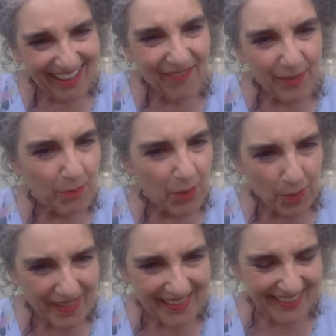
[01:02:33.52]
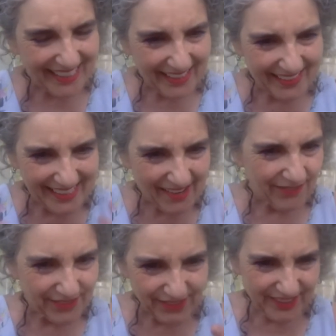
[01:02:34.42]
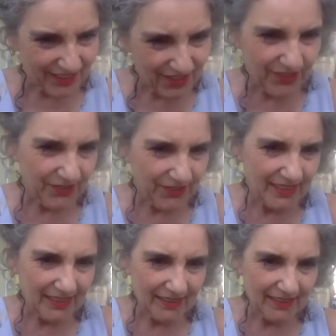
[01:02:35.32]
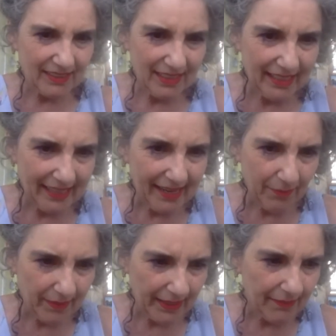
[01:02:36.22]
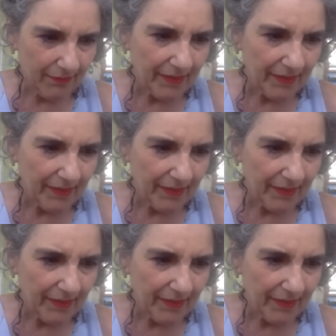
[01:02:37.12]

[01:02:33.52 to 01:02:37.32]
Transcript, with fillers: of the moment that i could never just do sit, sitting at my,